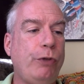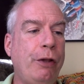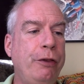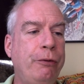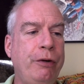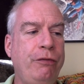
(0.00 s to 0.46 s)

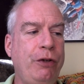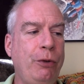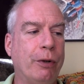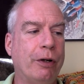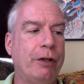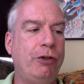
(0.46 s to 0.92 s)
The
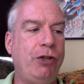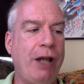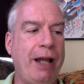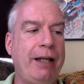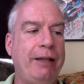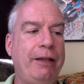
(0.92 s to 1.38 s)
reviewer,
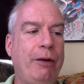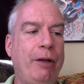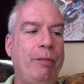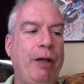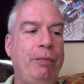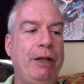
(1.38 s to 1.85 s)
jaded though
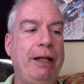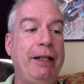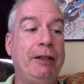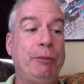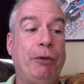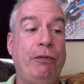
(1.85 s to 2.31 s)
he may
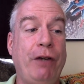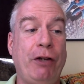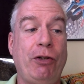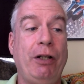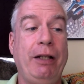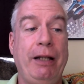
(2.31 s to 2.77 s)
be, is
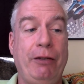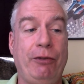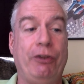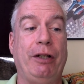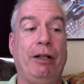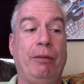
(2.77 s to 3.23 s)
professionally
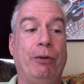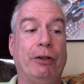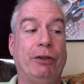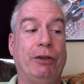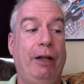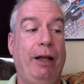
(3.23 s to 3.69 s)
interested in
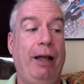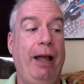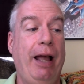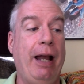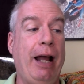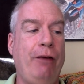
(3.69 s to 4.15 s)
books,
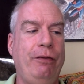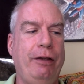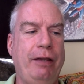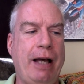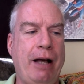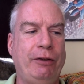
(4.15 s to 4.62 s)
and out of
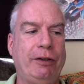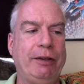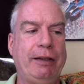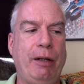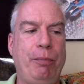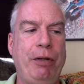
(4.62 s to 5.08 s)
the
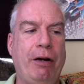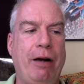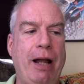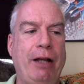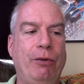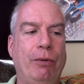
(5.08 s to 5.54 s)
thousands that
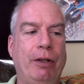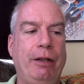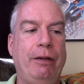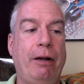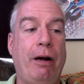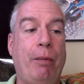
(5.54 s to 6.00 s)
appear
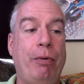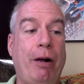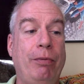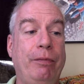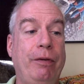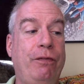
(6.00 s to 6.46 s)
annually, there are
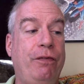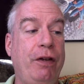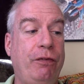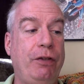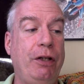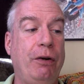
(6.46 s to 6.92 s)
probably
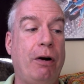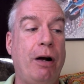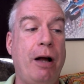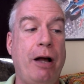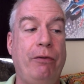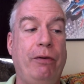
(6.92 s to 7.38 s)
50 or
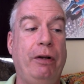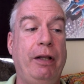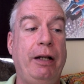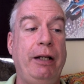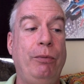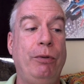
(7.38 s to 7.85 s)
100
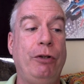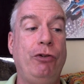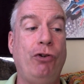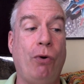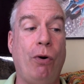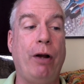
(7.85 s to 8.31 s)
that he would
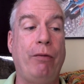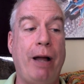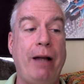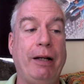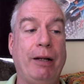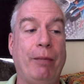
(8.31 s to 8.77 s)
enjoy
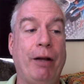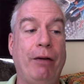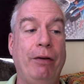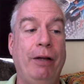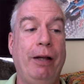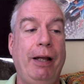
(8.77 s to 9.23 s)
writing
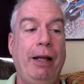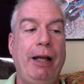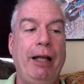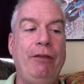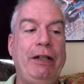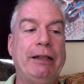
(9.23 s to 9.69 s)
about.
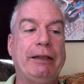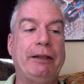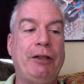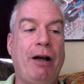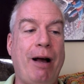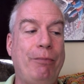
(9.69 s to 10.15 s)
If he is
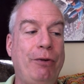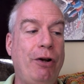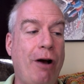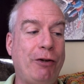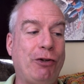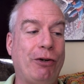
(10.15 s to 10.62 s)
a top
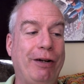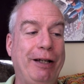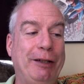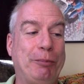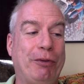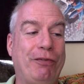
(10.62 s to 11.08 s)
notcher in
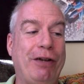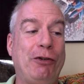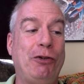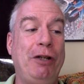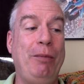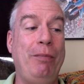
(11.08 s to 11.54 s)
his
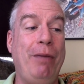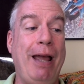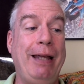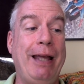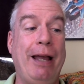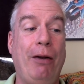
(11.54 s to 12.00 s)
profession, he
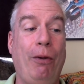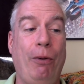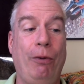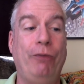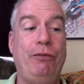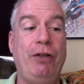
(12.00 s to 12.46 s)
may get
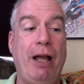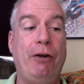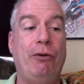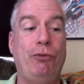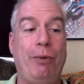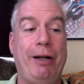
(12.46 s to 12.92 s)
hold of 10
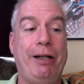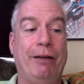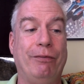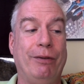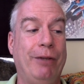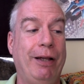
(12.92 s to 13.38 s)
or 20
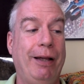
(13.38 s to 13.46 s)
of them.